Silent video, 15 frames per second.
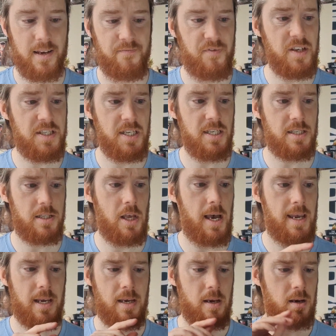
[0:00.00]
This is
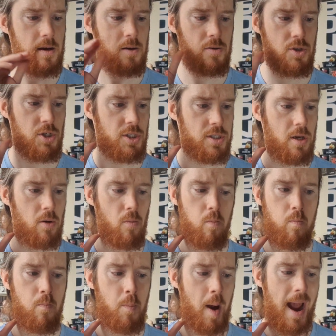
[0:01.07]
like just
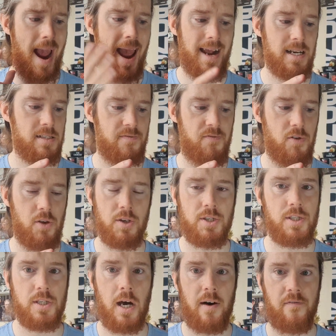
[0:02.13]
packed full of
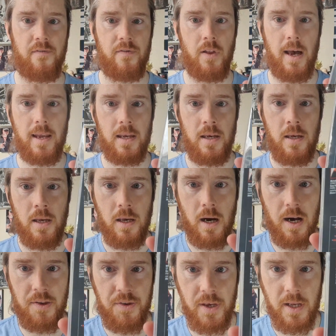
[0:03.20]
stuff. Like,
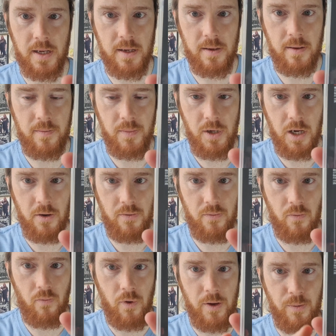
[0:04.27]
I think, you know,
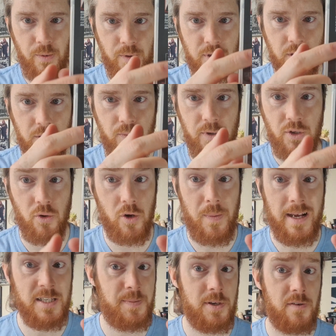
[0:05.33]
when we talked
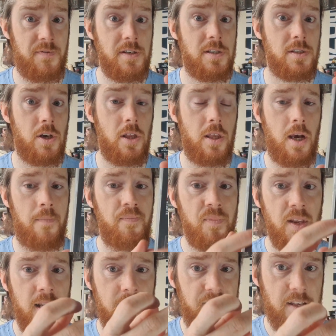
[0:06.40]
about special features earlier,
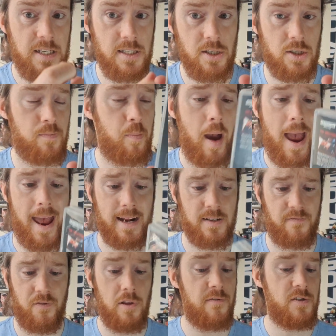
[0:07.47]
this is just packed
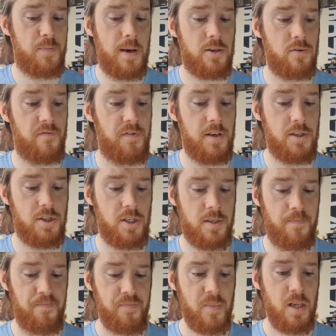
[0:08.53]
full of special features.
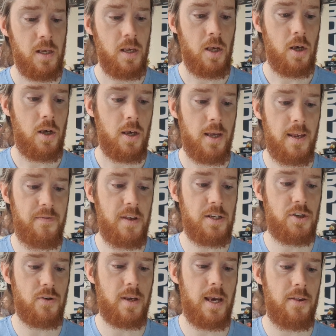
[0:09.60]
In
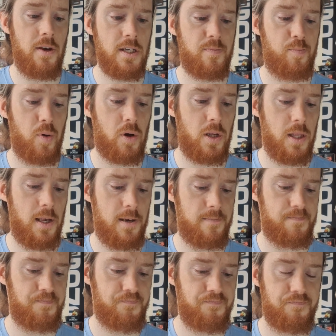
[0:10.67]
this, you get a nice booklet.
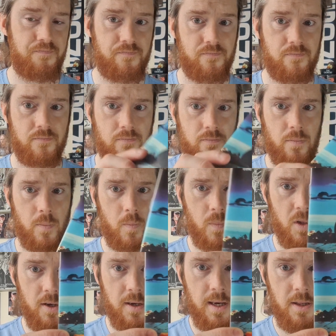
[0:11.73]

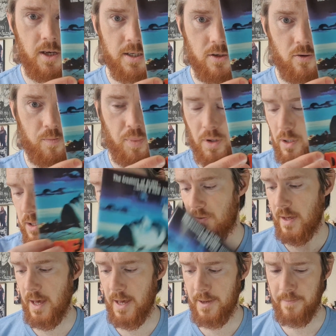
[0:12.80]
Get a nice little booklet
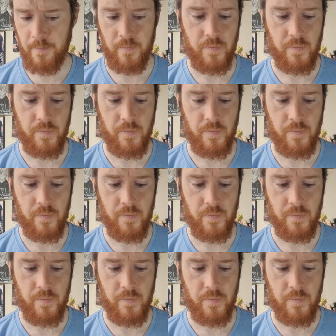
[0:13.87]
there.